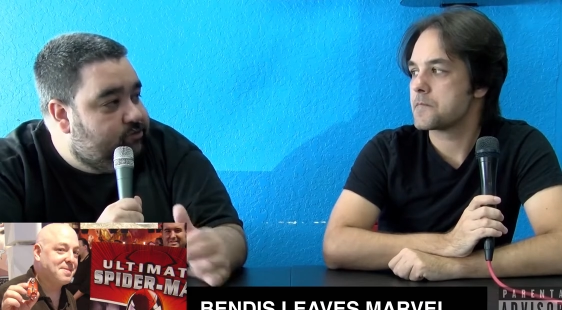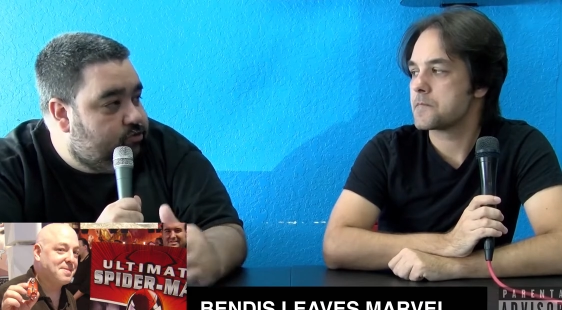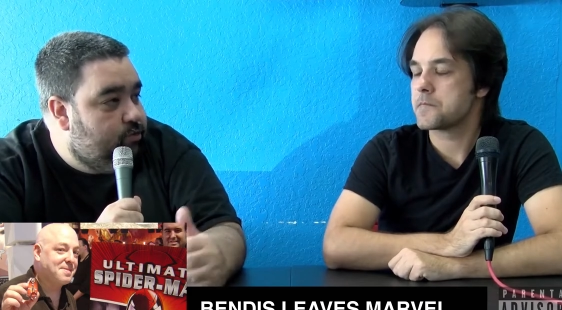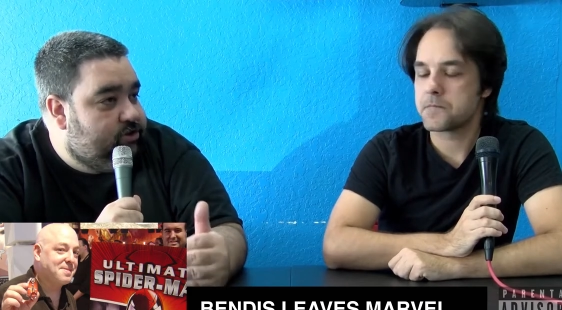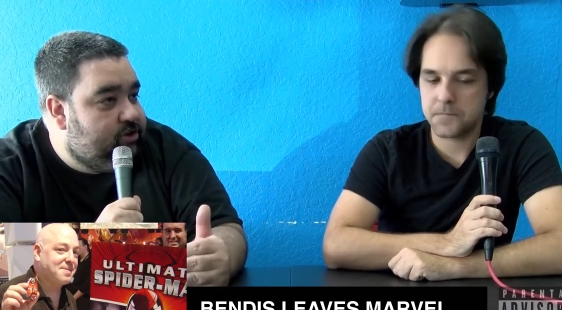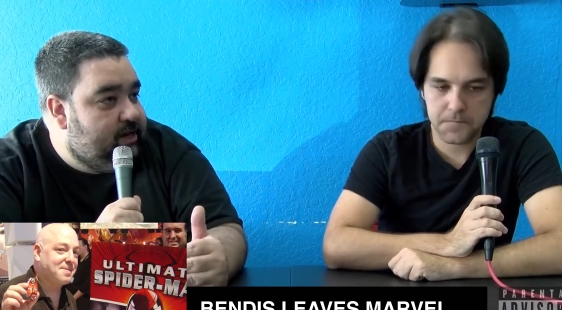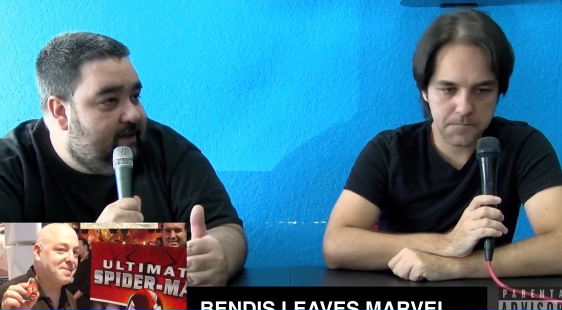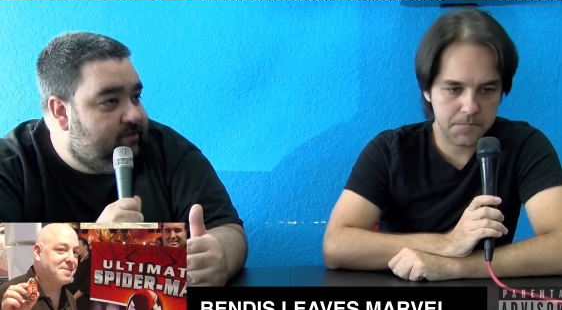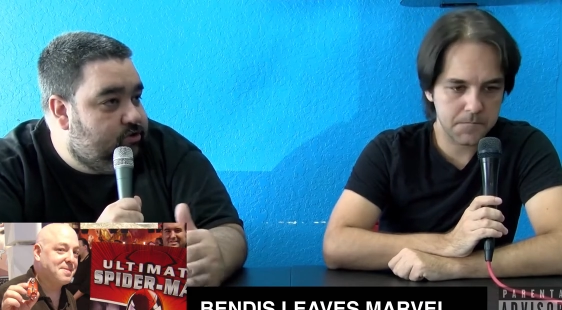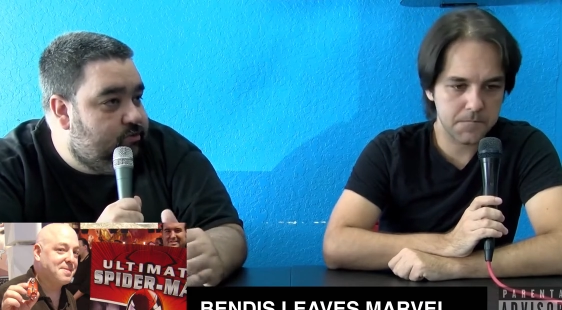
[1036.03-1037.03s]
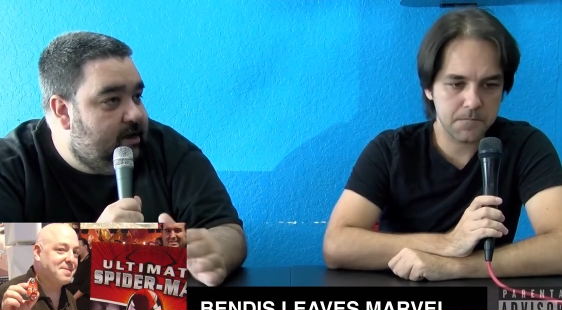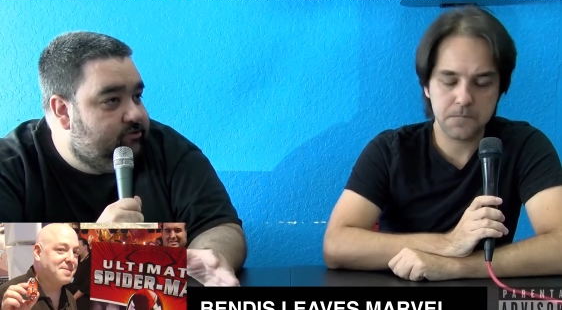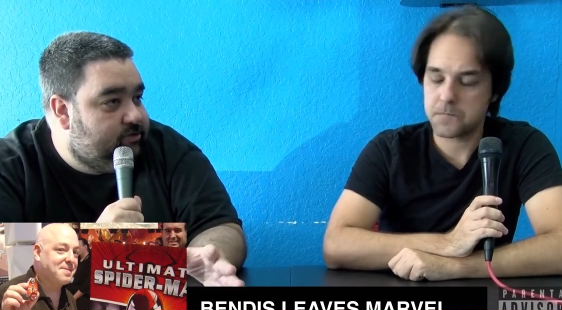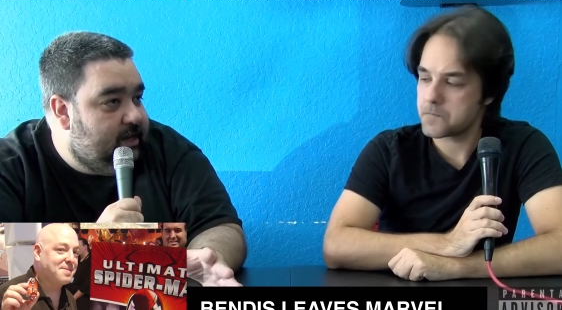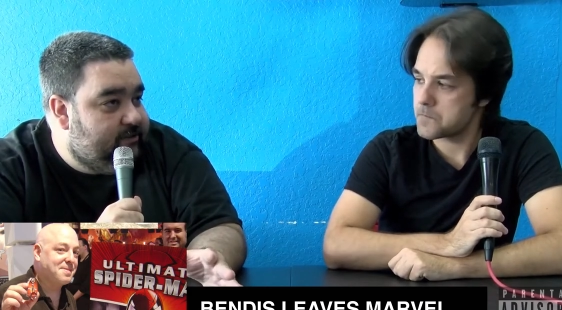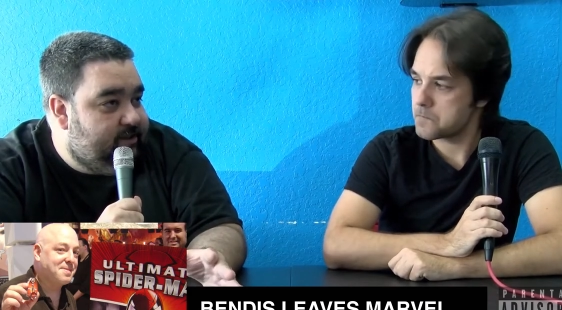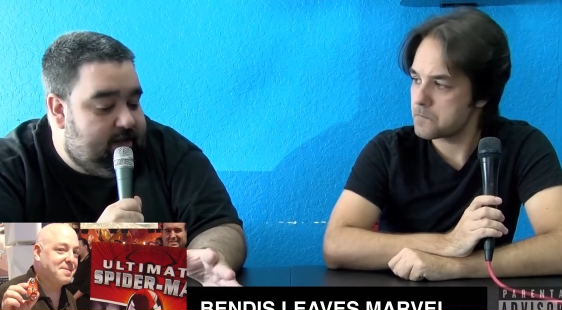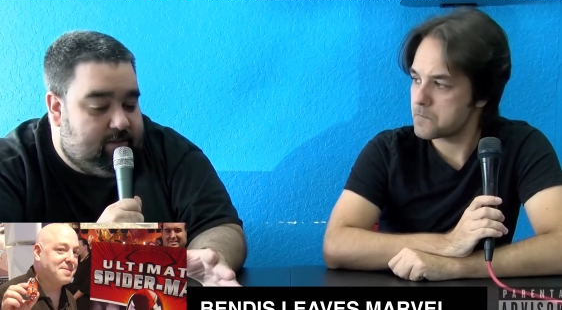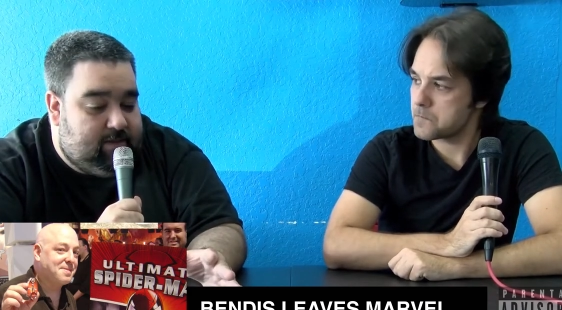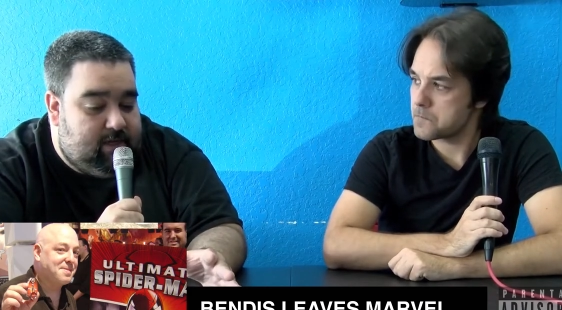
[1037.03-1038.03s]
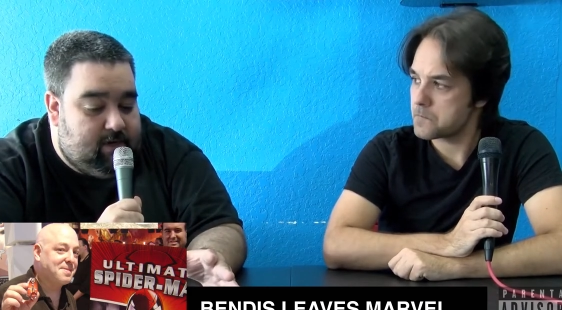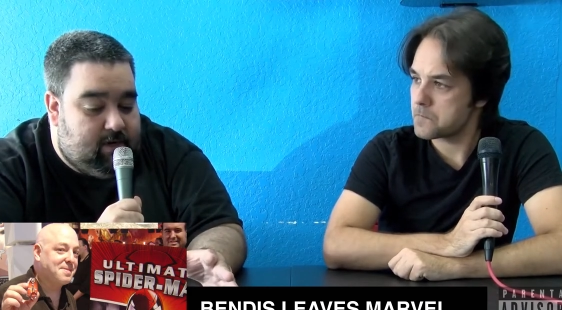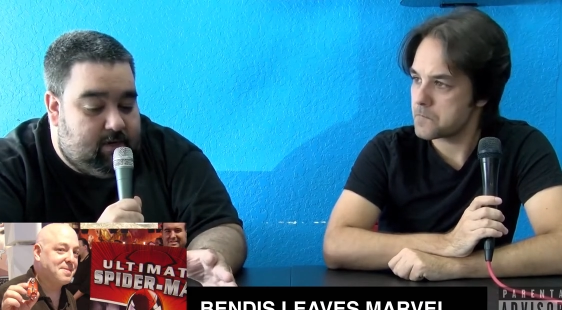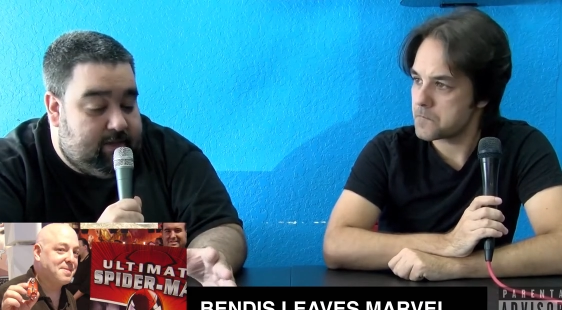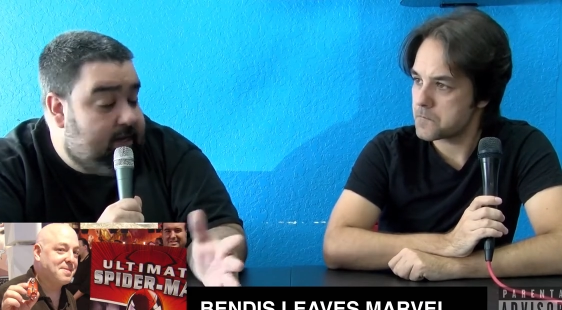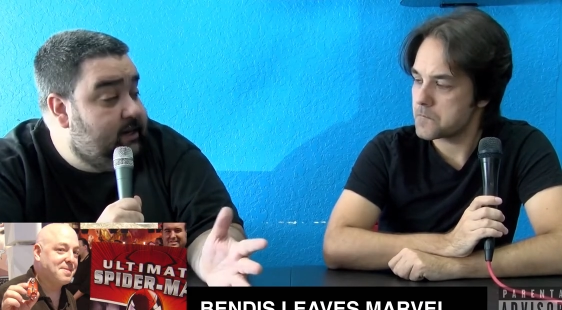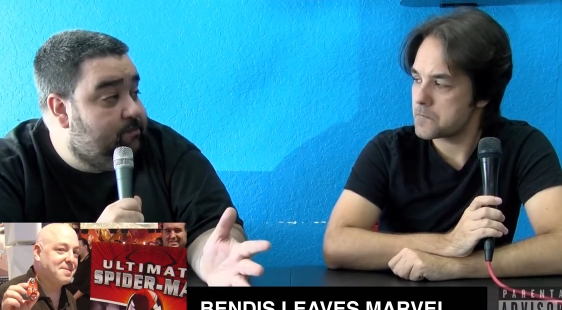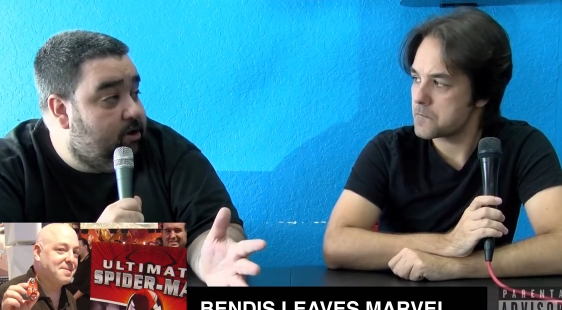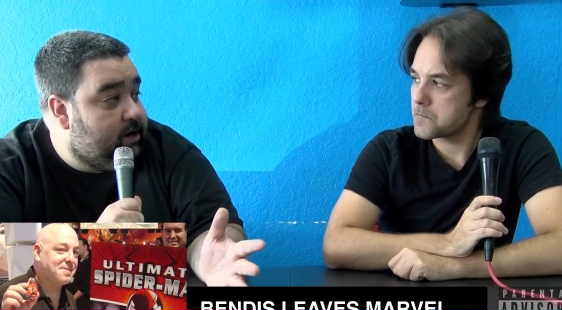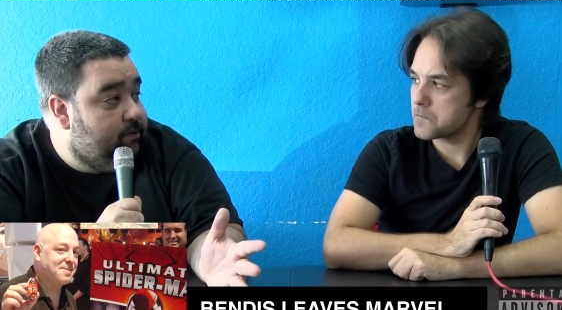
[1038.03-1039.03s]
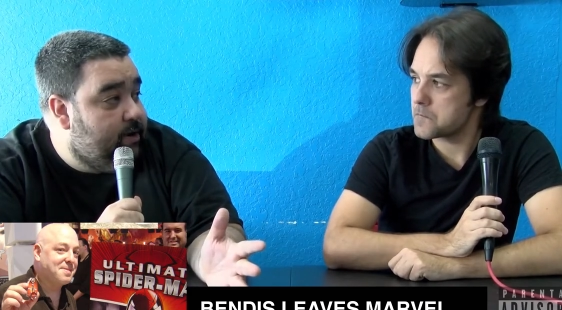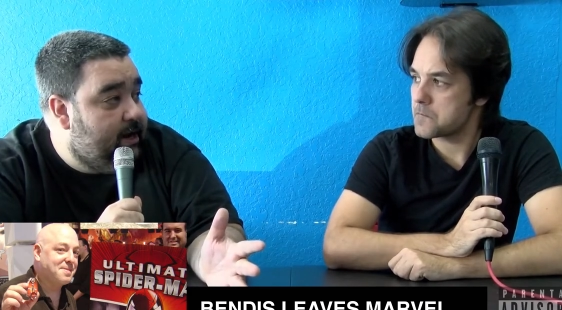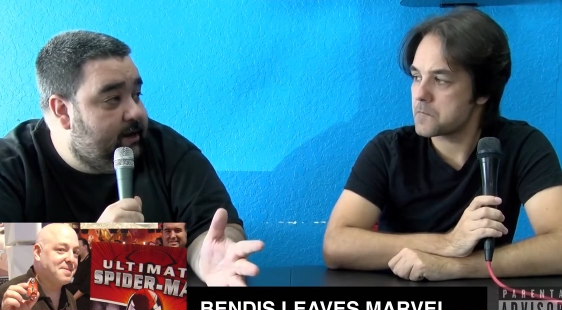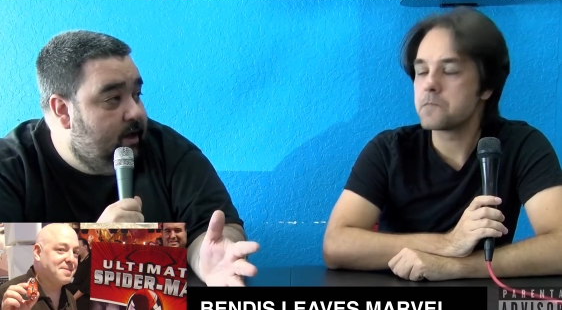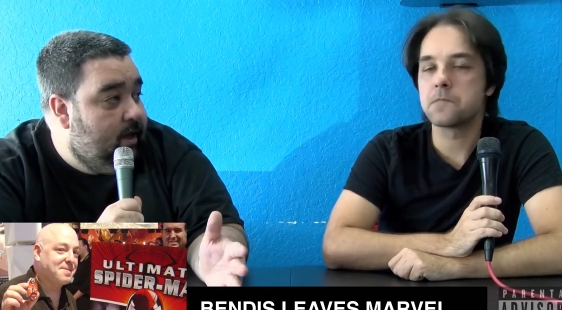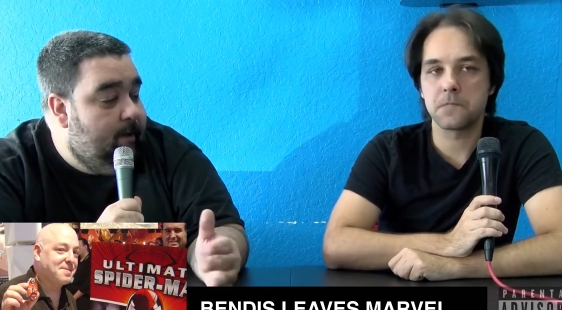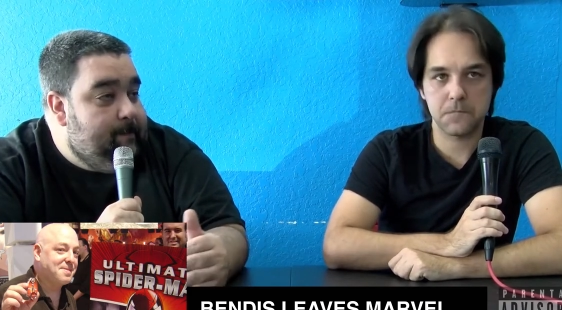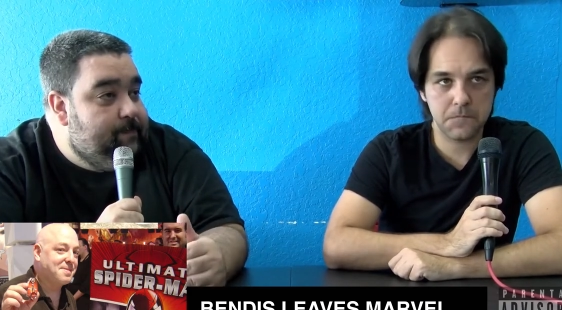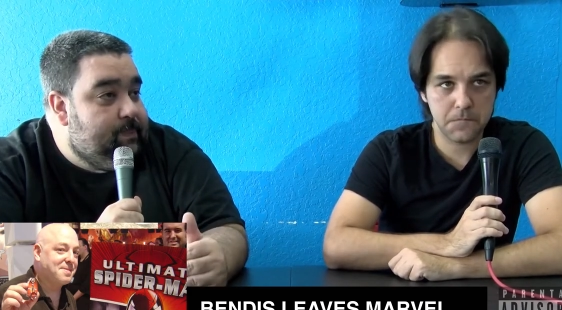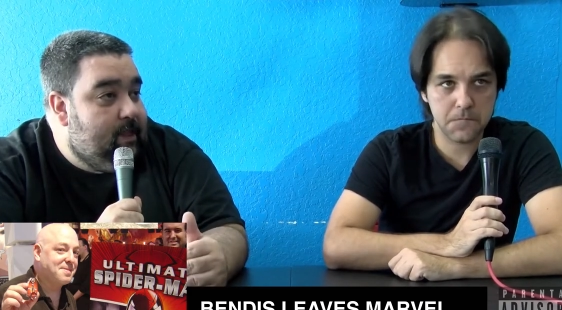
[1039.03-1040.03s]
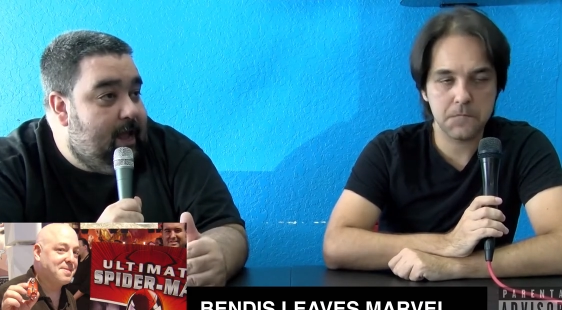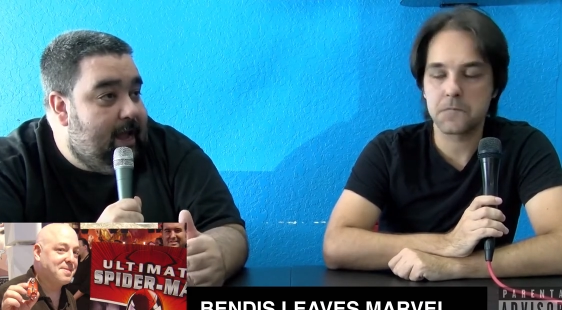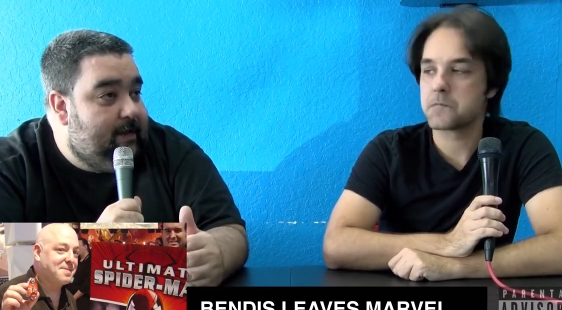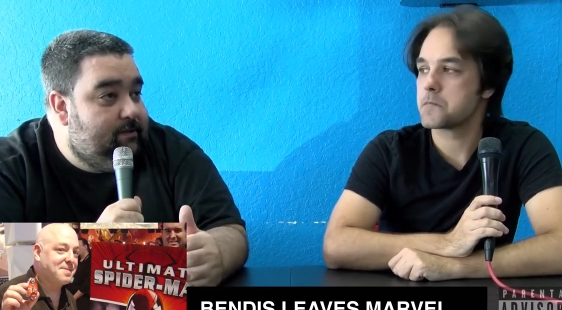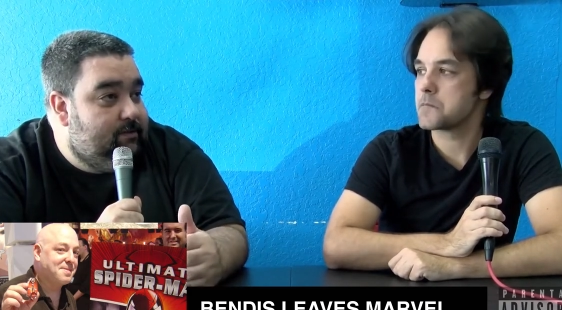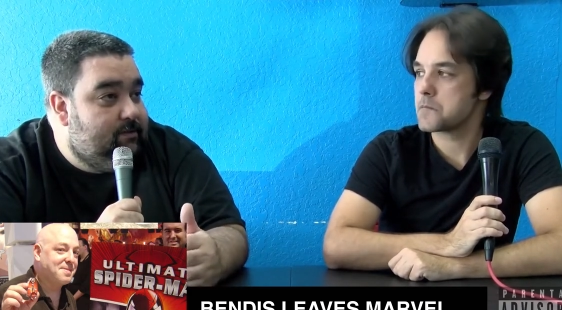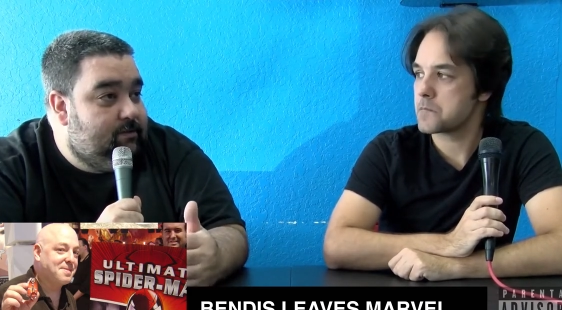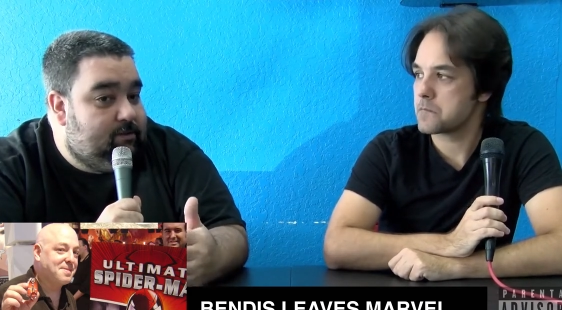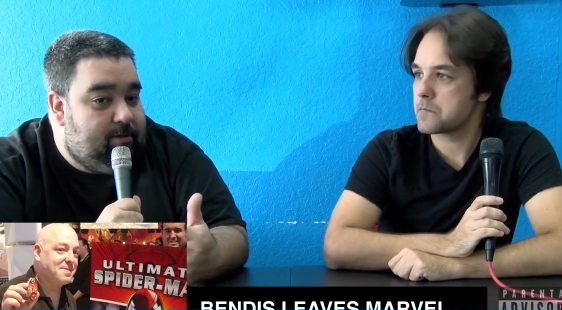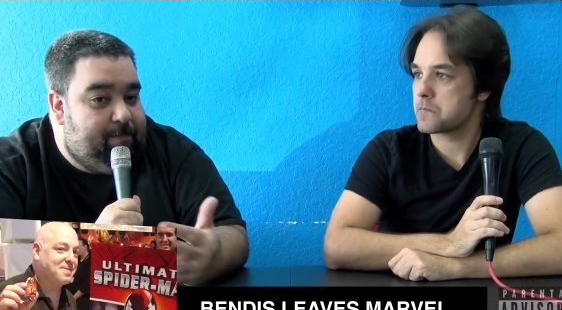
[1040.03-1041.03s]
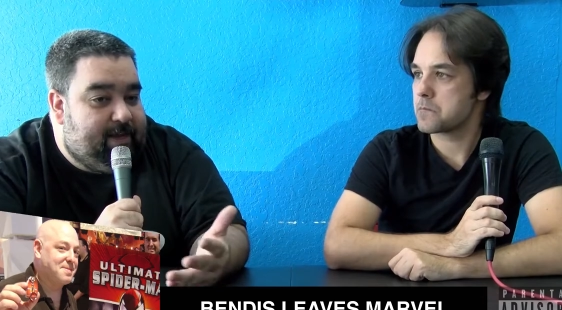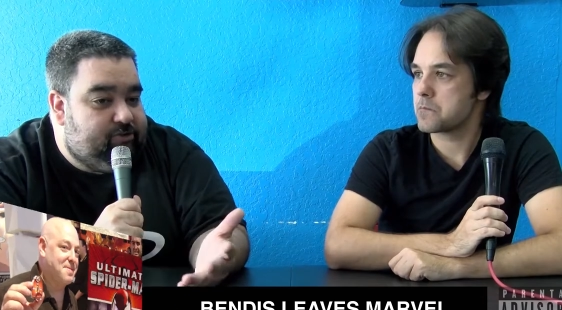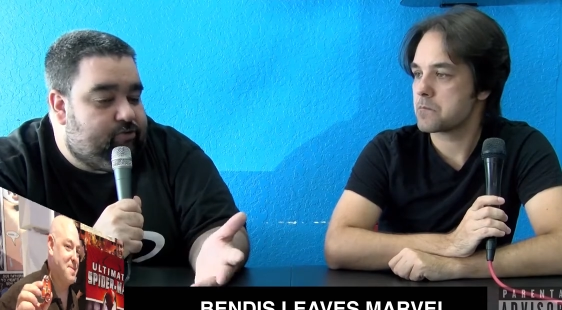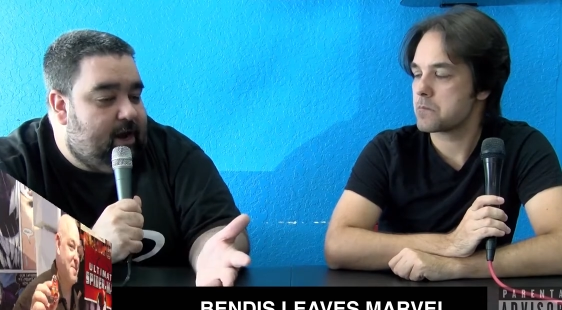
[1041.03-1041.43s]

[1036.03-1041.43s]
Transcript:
Speaker 1: So what you're going to have to do now is, is hit the uh, the indie market, right? And the biggest